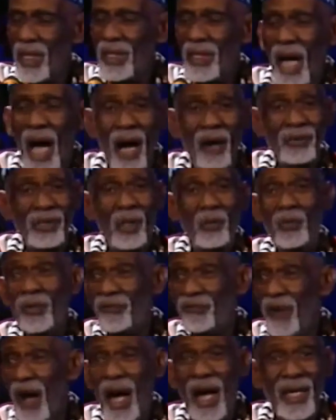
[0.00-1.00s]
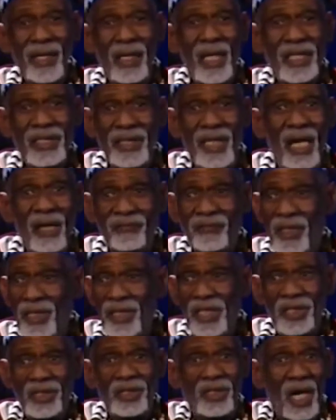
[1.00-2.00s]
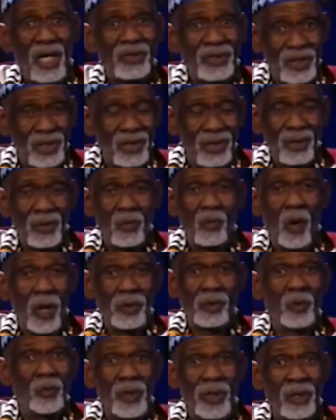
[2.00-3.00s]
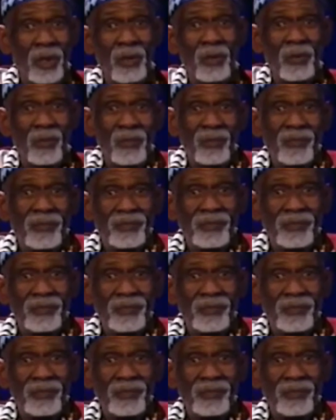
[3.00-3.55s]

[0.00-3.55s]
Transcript: Now that we find ourselves at this juncture, what do?